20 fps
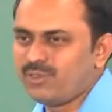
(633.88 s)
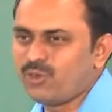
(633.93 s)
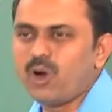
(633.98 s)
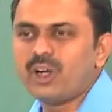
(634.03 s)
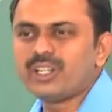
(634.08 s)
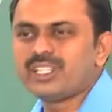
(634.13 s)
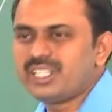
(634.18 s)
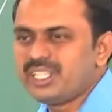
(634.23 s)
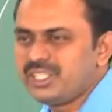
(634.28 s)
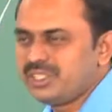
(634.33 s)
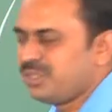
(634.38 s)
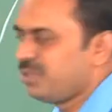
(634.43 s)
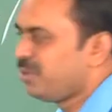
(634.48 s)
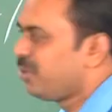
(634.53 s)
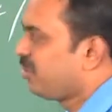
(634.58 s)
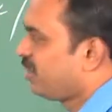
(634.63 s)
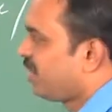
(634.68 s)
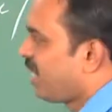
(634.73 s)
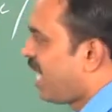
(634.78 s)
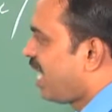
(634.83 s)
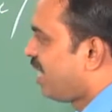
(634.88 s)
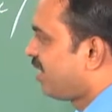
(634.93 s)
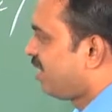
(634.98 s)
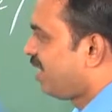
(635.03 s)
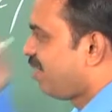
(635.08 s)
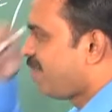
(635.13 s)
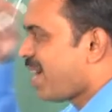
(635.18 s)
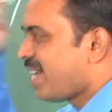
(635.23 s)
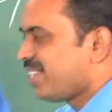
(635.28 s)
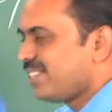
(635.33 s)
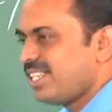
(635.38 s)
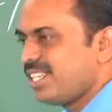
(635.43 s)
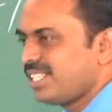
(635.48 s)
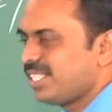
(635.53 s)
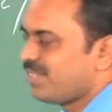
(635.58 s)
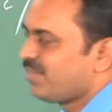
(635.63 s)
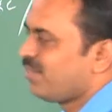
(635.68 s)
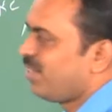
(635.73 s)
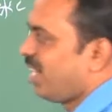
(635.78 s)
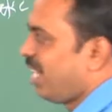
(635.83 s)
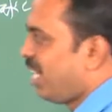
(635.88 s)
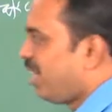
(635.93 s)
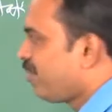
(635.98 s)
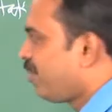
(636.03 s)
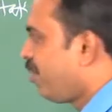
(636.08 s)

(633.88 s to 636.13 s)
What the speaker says: water is used as imagination for any